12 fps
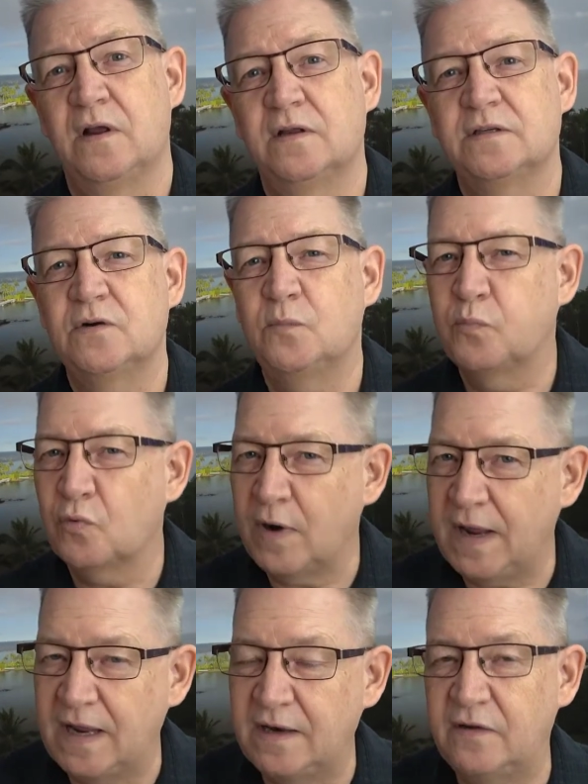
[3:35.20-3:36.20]
So
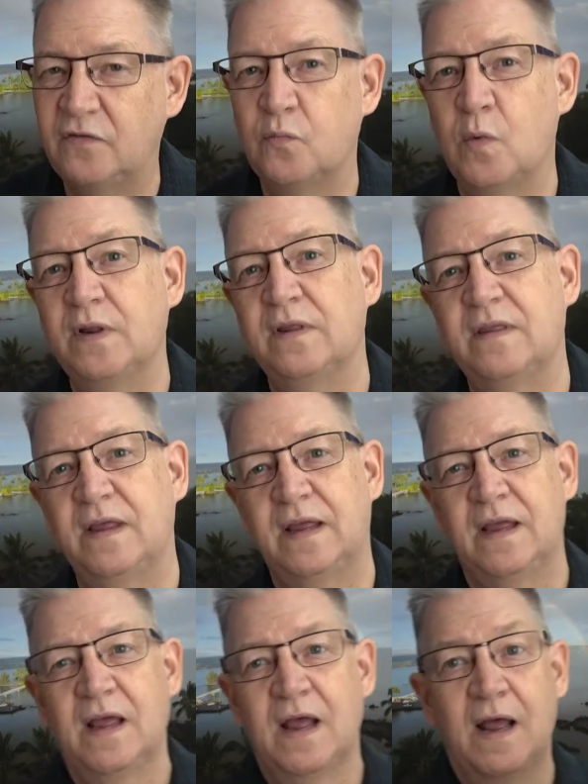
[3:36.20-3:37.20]
brand is one
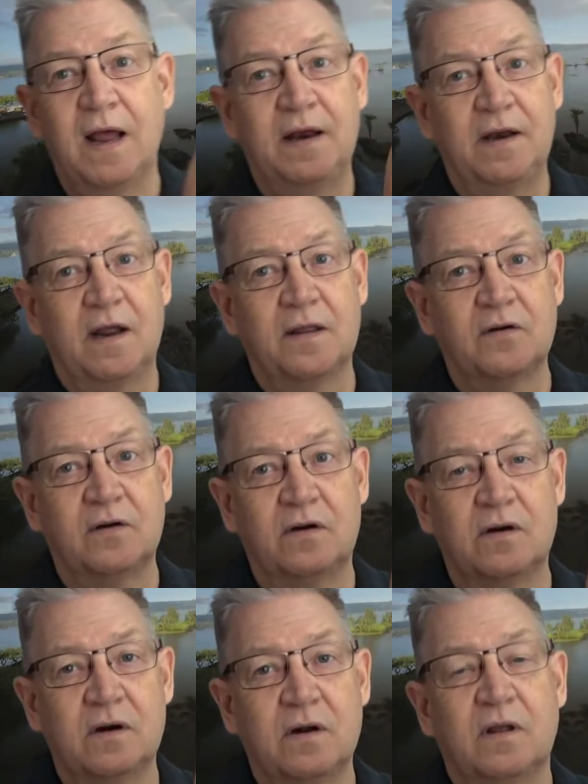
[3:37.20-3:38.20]
thing.
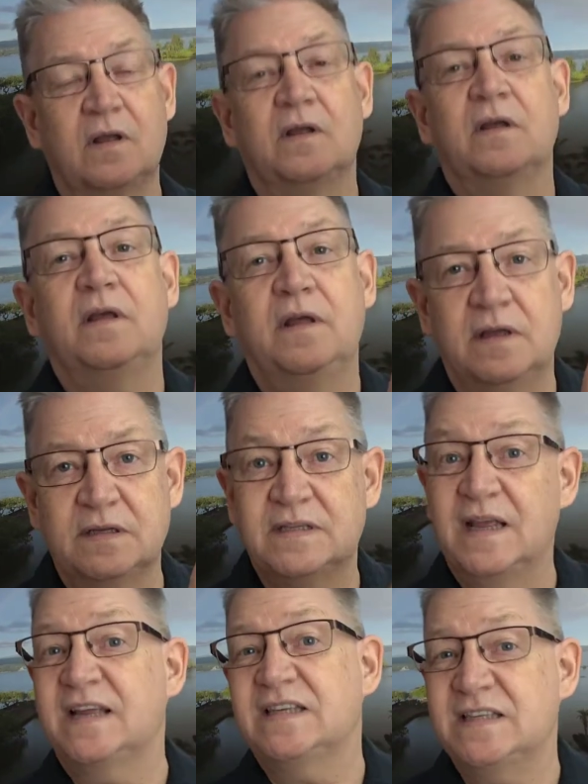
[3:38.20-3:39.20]
Another
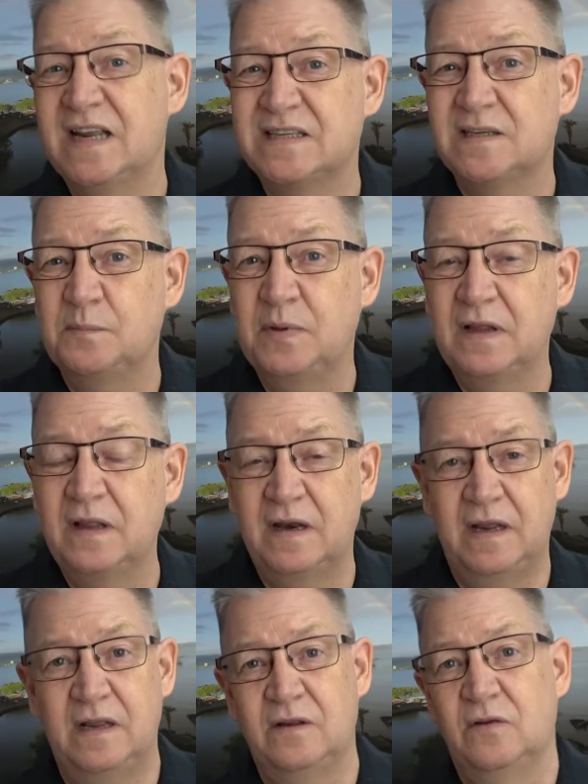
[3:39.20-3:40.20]
is
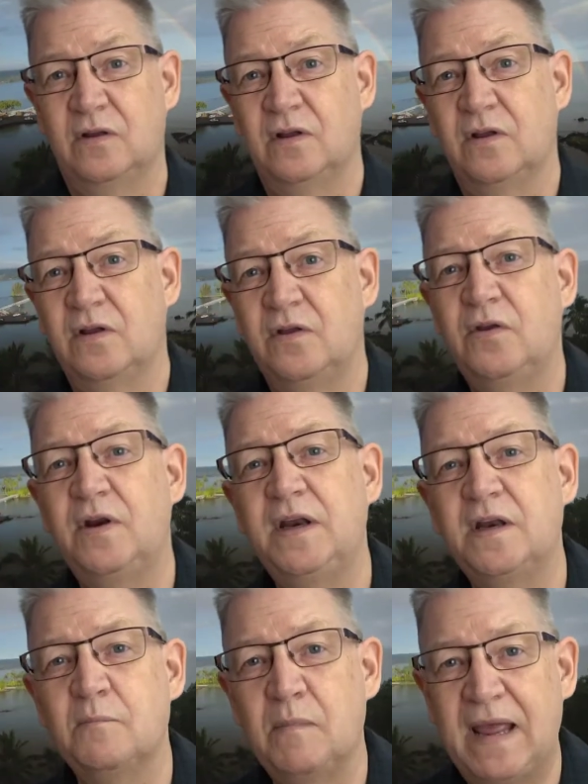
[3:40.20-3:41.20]
accessibility. You
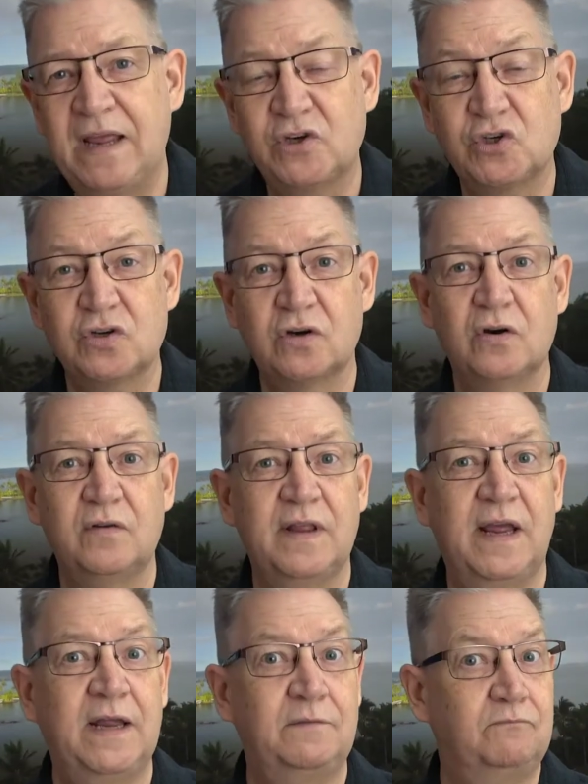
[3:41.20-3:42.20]
need to make sure
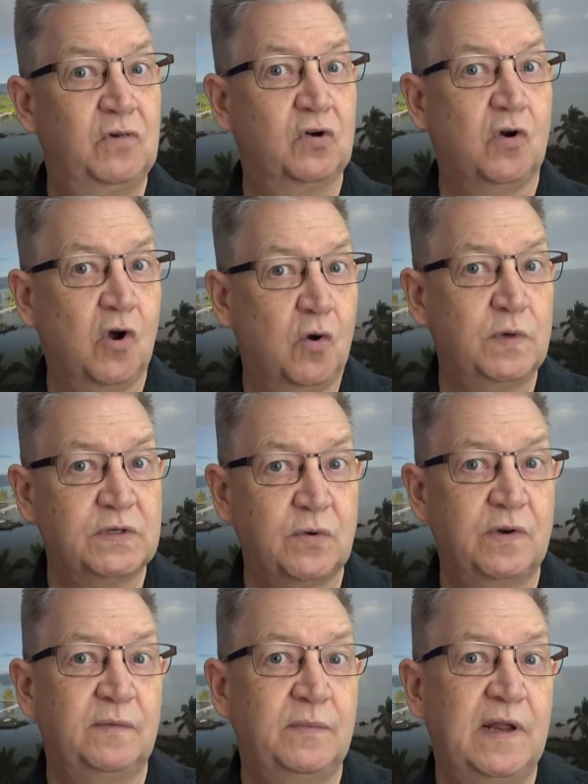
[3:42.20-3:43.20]
that you're always
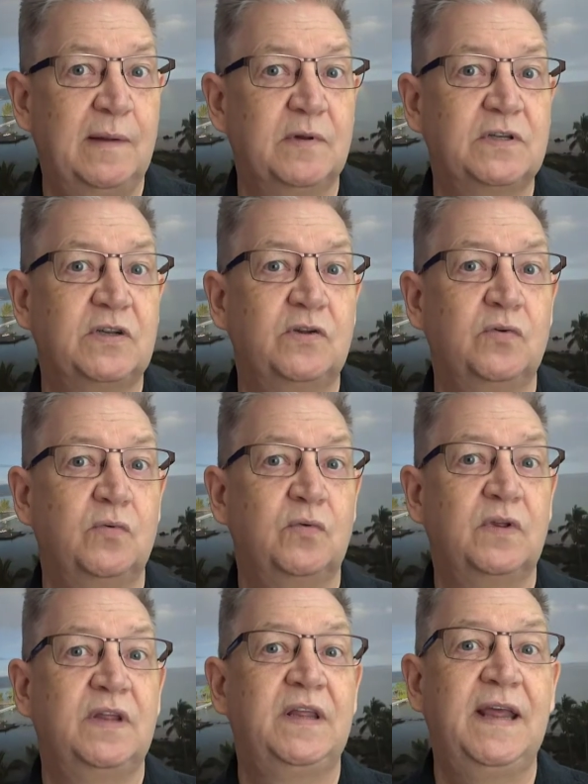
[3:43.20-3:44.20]
going to be able to
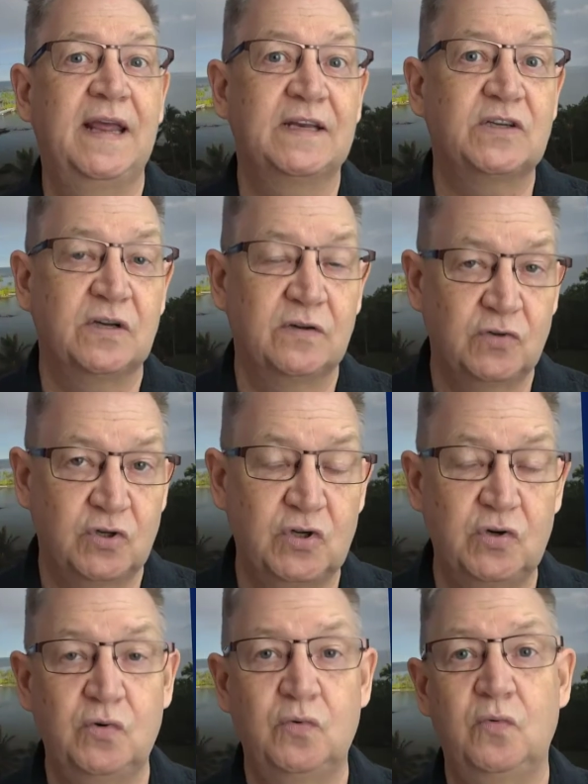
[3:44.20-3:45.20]
get
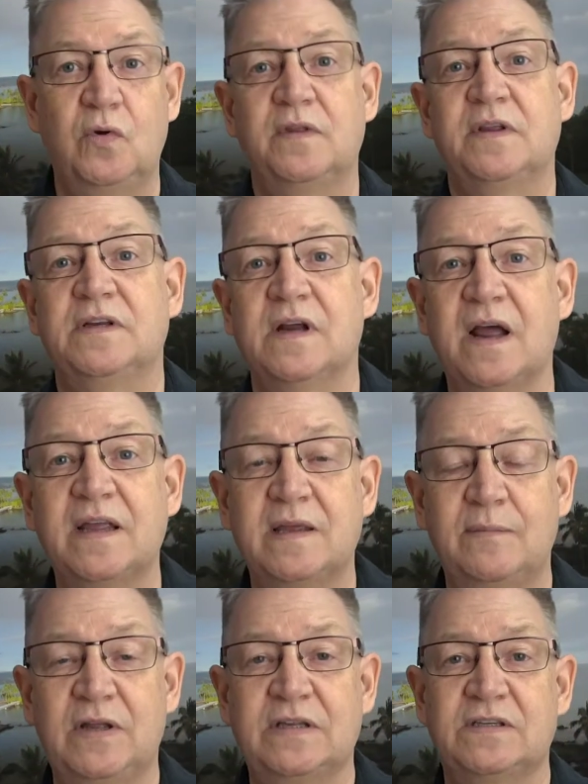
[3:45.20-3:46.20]
to the
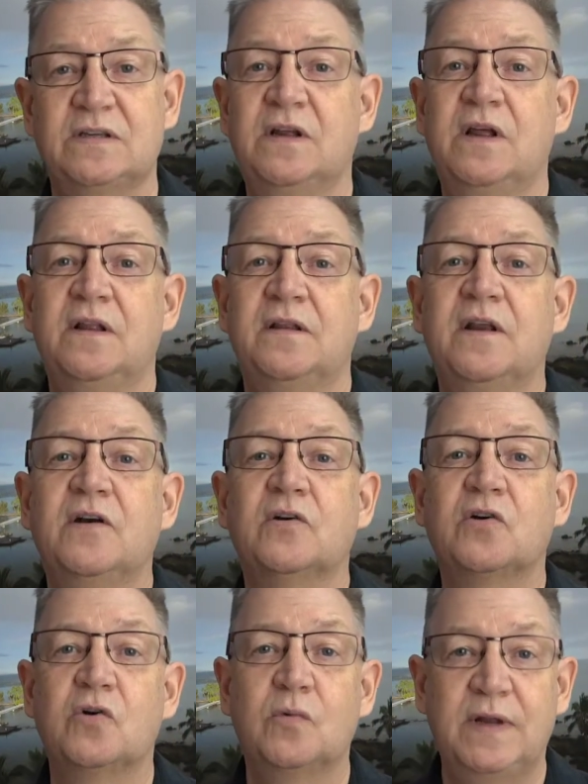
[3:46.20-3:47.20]
documents that are
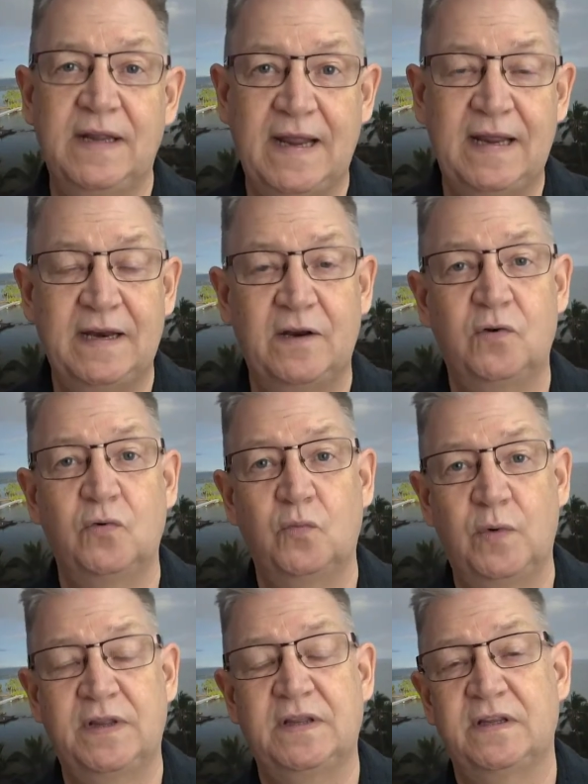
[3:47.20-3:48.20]
created
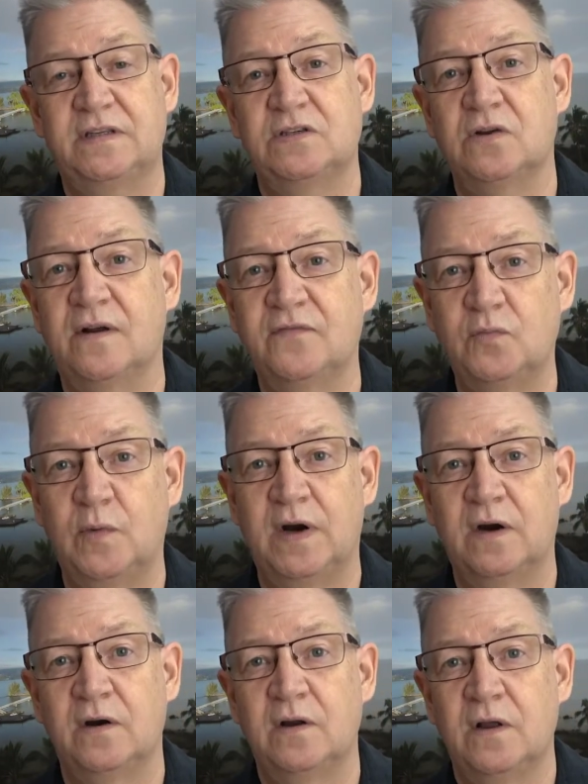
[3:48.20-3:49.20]
with this software.